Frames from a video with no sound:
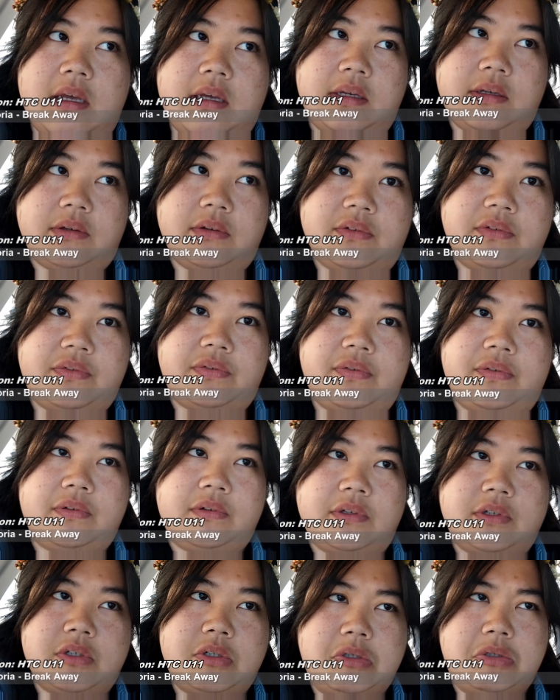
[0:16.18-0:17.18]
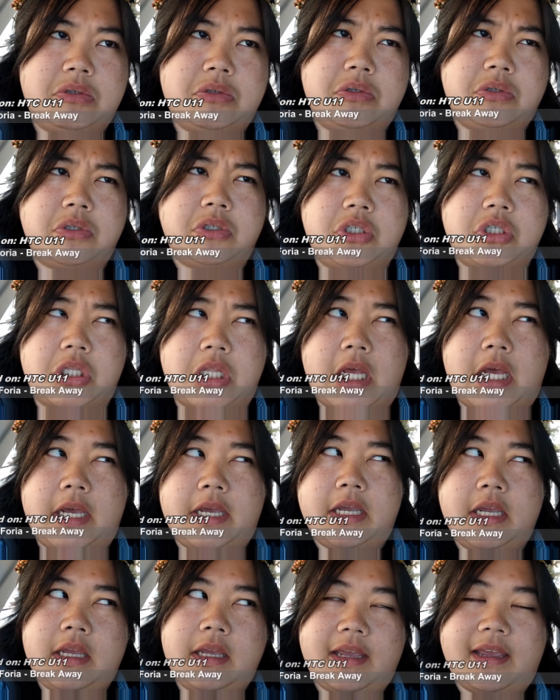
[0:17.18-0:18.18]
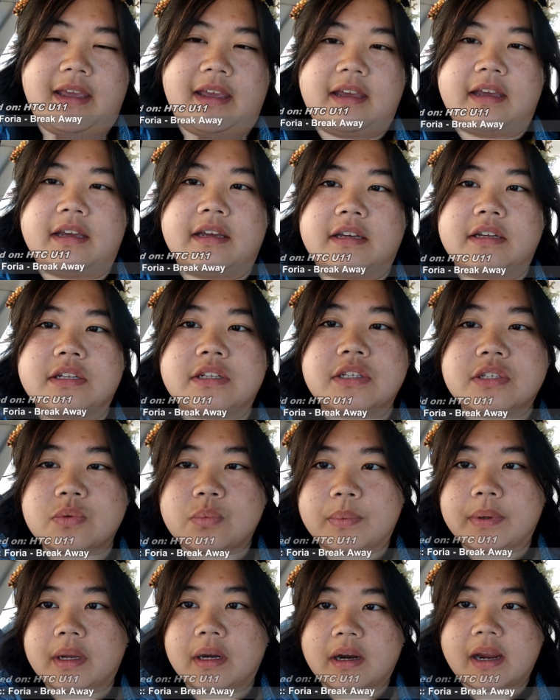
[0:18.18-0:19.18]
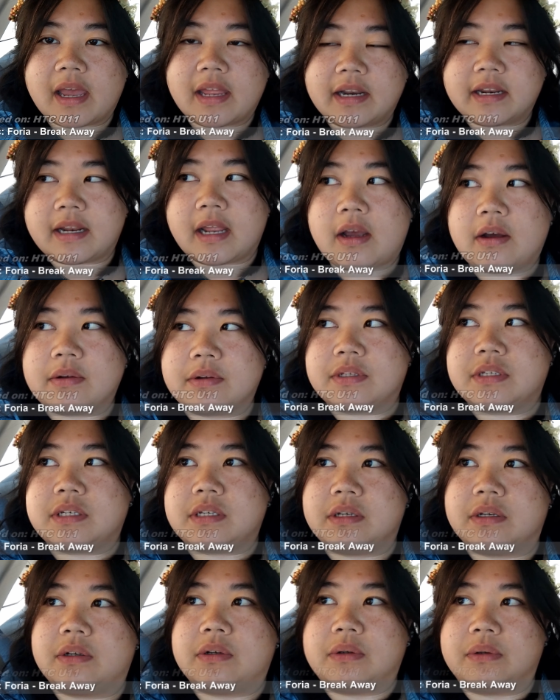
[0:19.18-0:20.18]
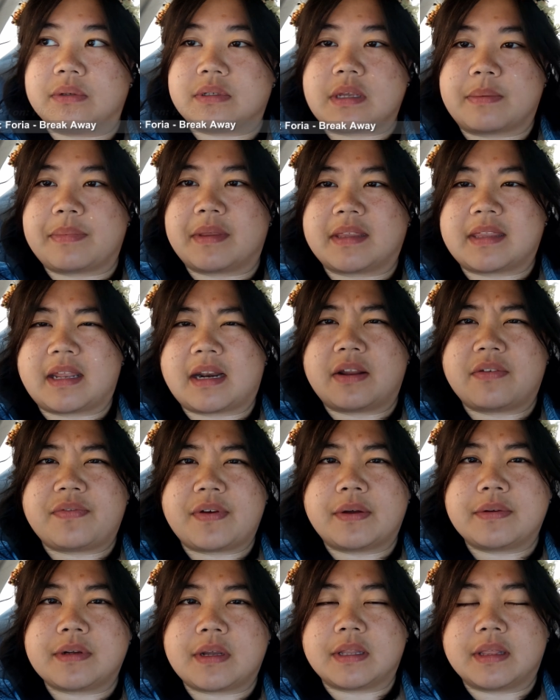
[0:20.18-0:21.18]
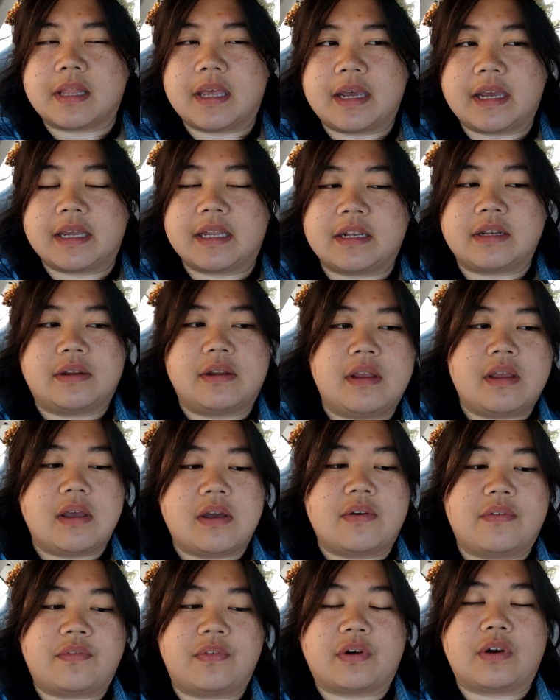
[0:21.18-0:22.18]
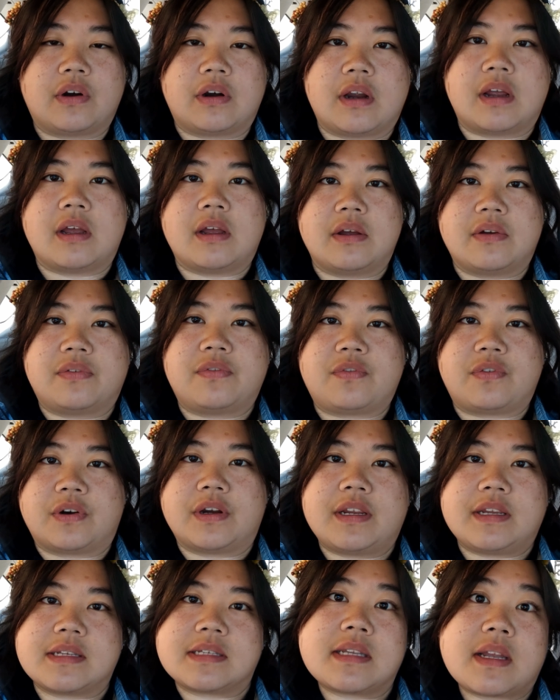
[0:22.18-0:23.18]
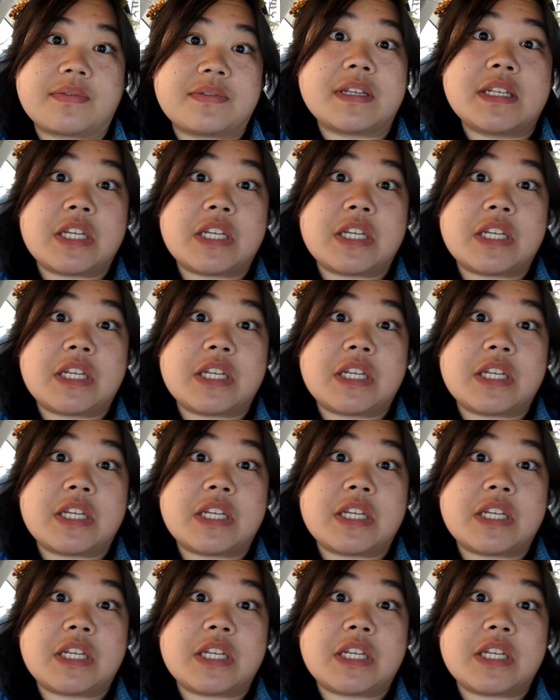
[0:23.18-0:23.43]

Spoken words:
of July, and we are headed out to something that I found online for free stuff